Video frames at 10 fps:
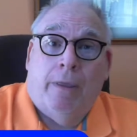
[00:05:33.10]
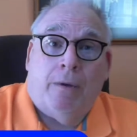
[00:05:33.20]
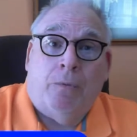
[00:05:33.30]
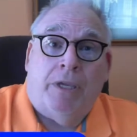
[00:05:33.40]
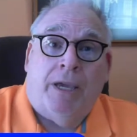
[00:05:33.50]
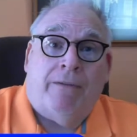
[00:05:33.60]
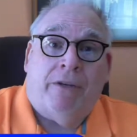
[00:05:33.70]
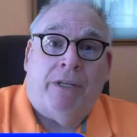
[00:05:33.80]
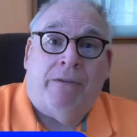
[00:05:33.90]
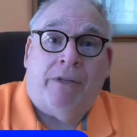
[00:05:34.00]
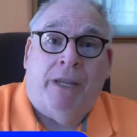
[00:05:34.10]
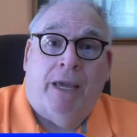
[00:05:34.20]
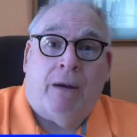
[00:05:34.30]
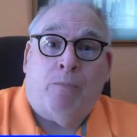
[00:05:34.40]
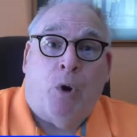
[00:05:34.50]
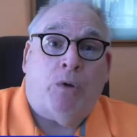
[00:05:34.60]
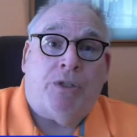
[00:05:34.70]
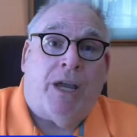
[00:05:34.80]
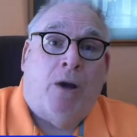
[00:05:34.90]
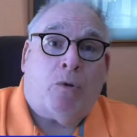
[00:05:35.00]
we haven't even had a broke
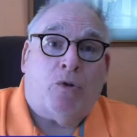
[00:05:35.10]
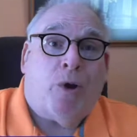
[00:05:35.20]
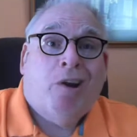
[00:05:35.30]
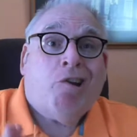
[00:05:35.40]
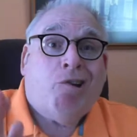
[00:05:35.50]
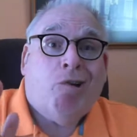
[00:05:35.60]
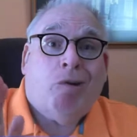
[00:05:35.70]
down trucker.